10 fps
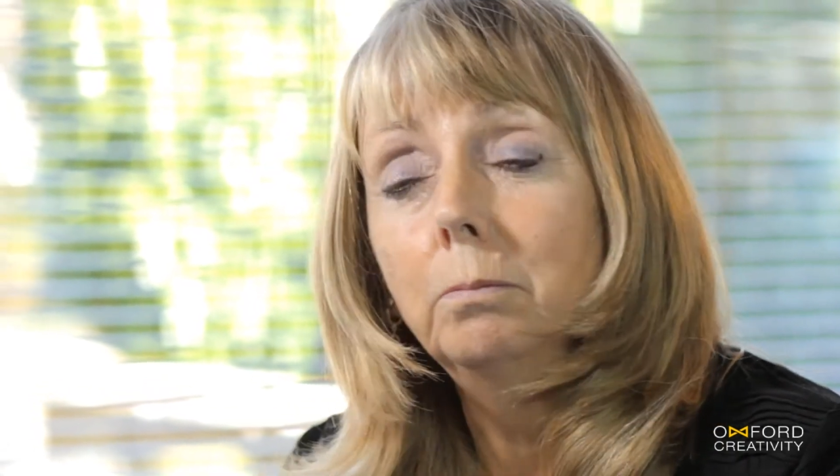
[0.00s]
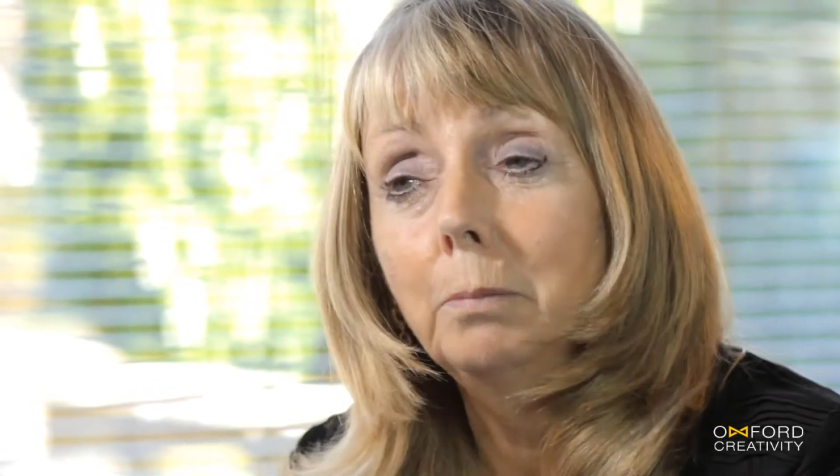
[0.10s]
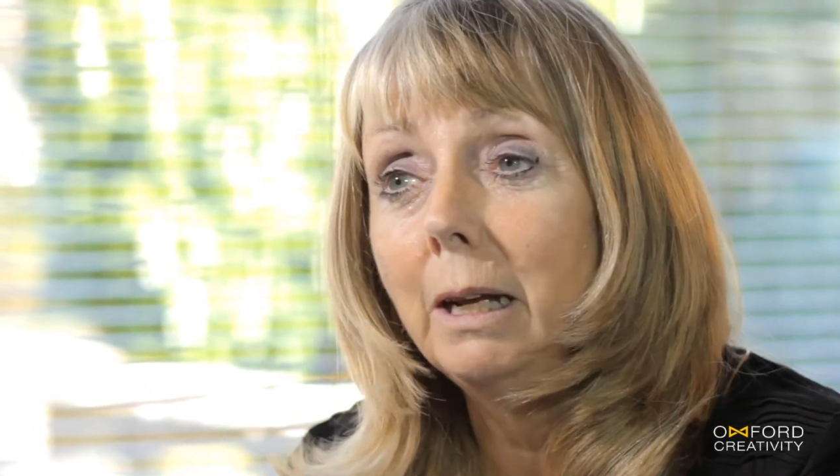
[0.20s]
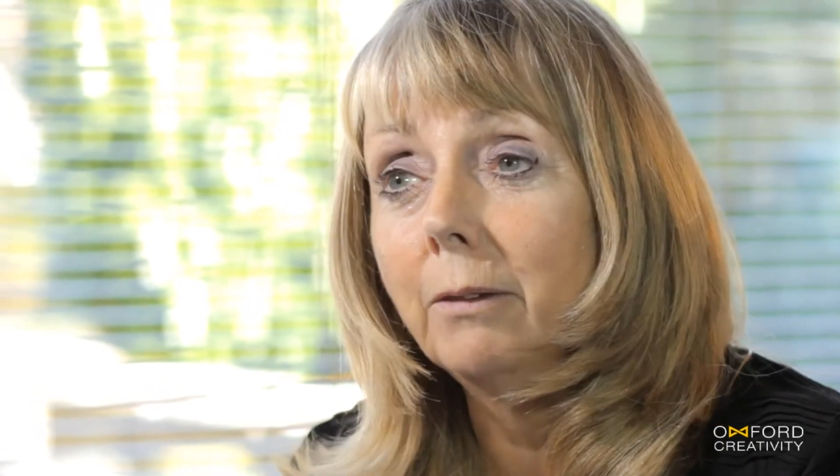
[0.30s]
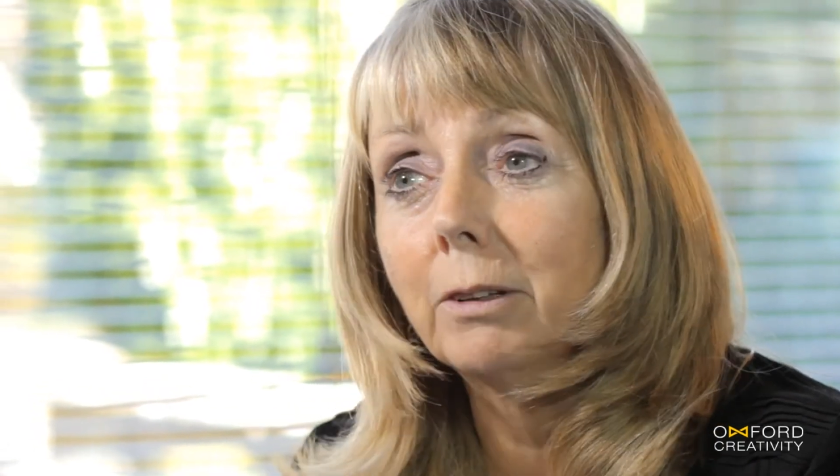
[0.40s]

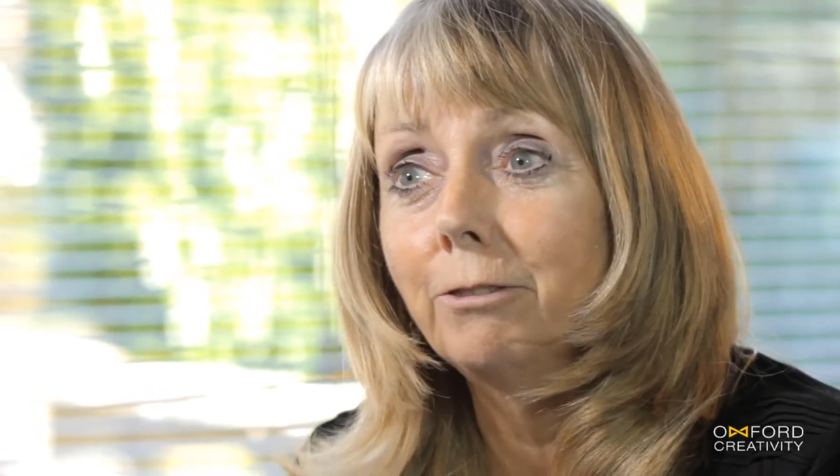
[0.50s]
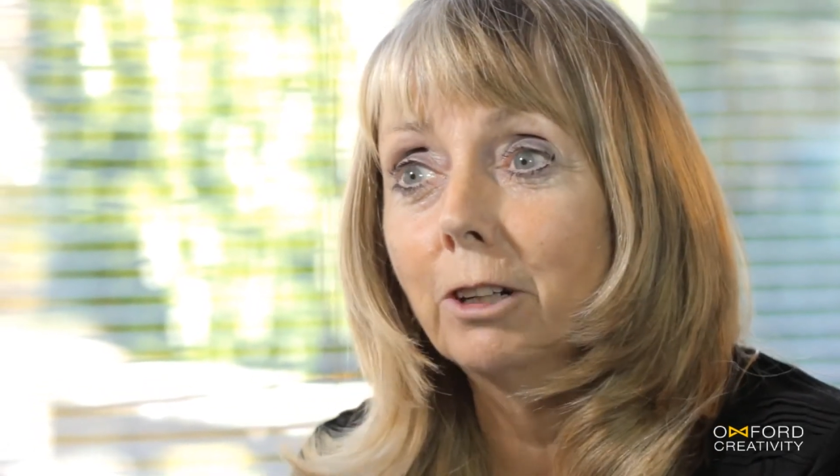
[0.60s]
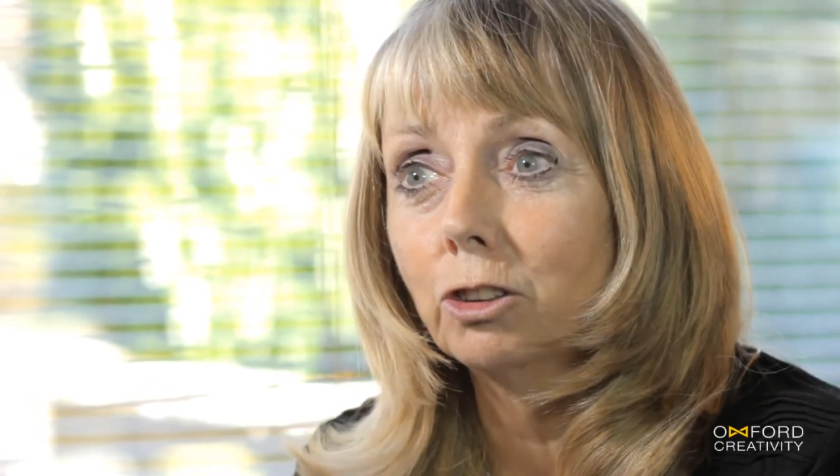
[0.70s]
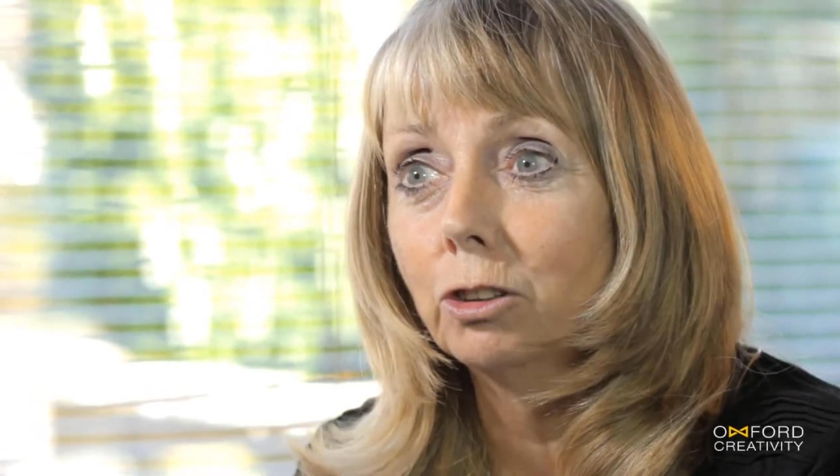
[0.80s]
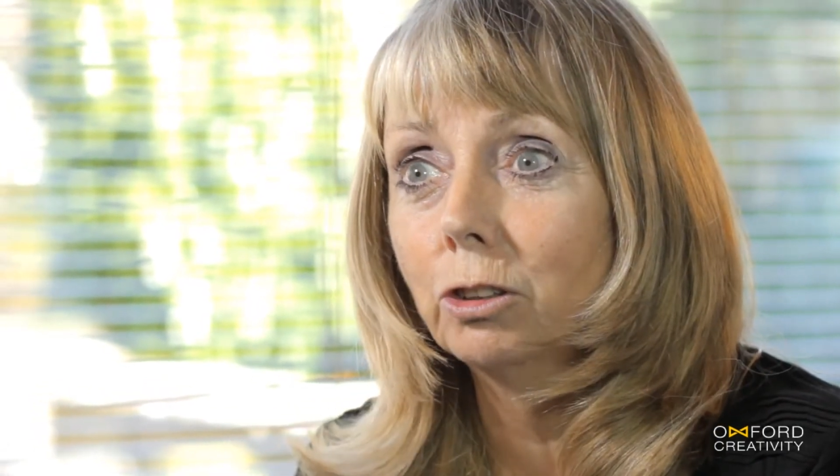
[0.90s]
many of the
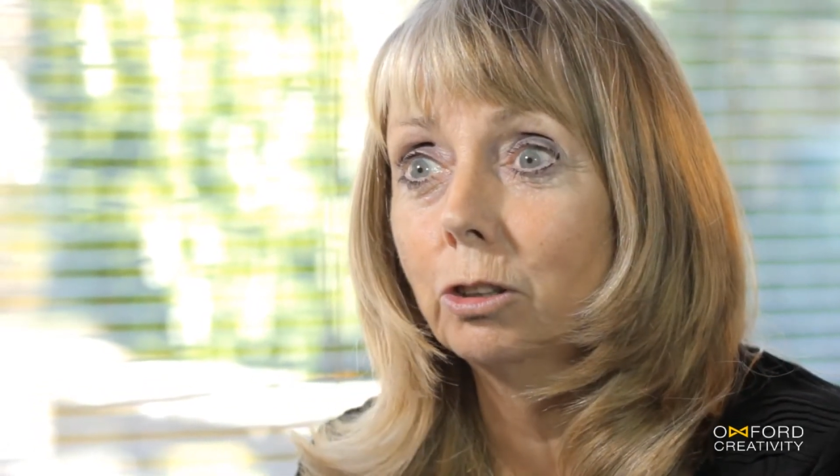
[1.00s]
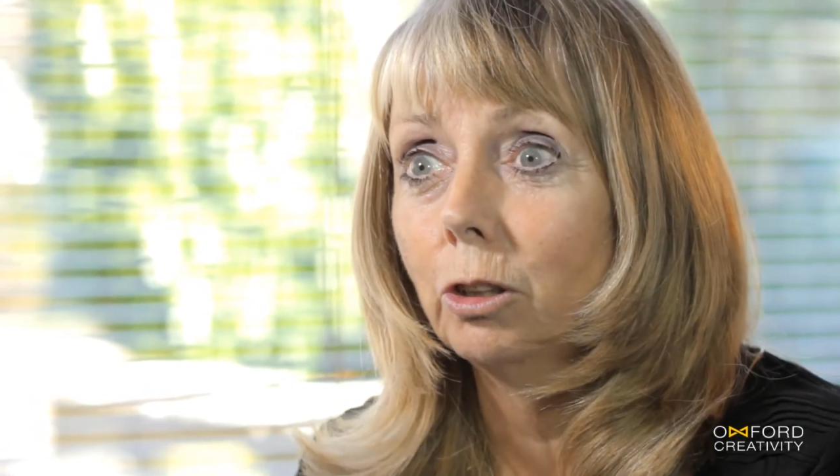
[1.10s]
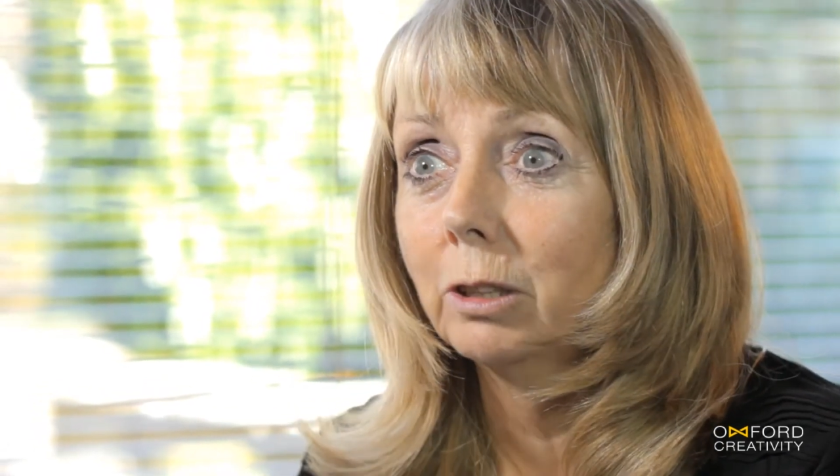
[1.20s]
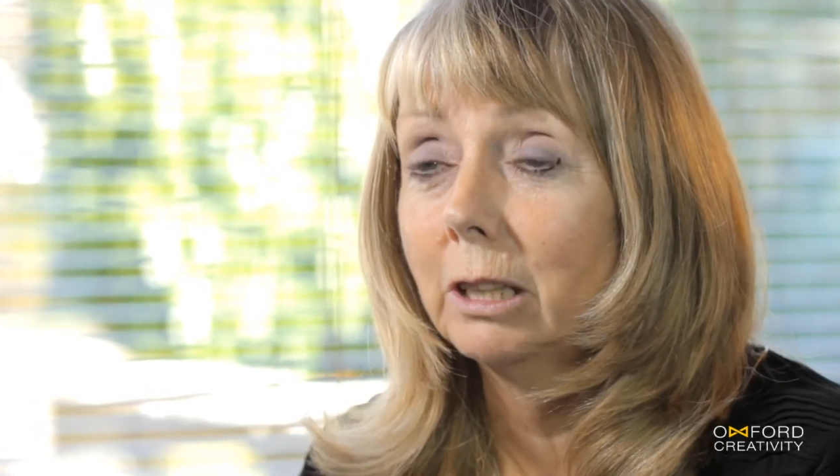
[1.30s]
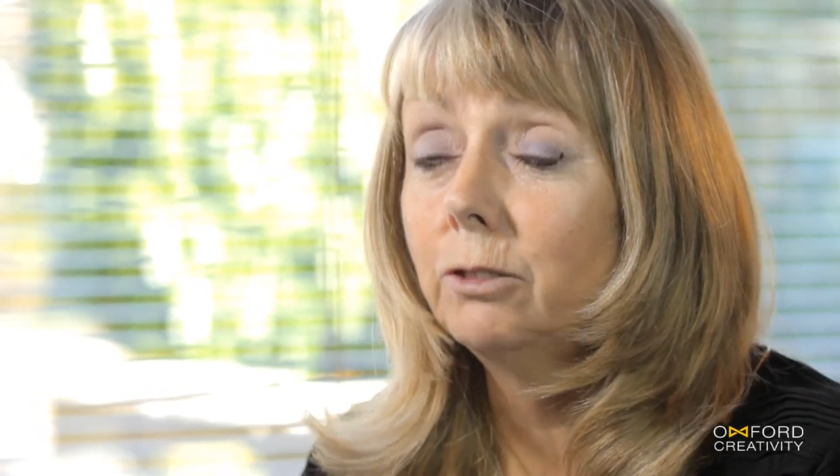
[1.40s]
functions a
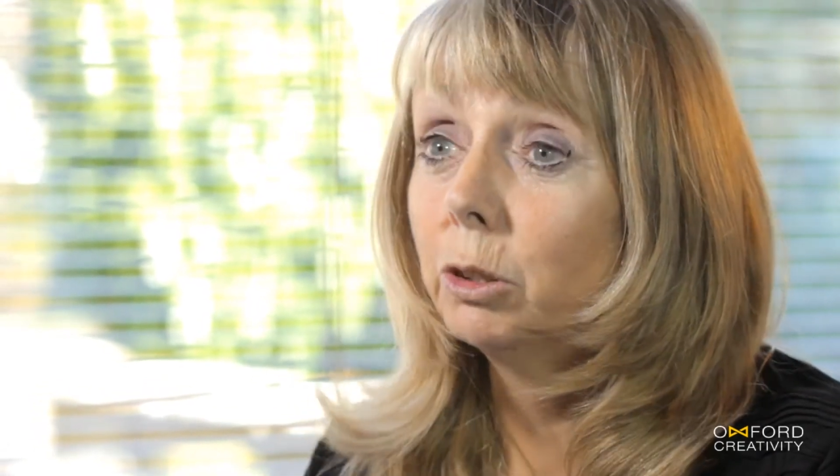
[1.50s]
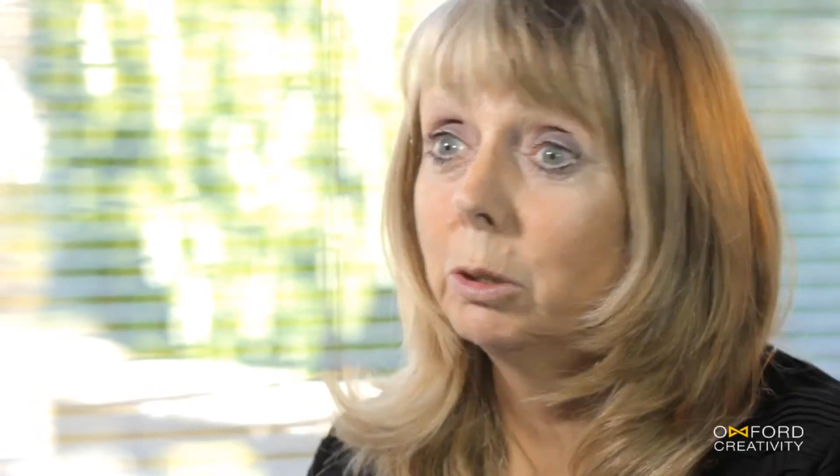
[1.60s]
dog gives you,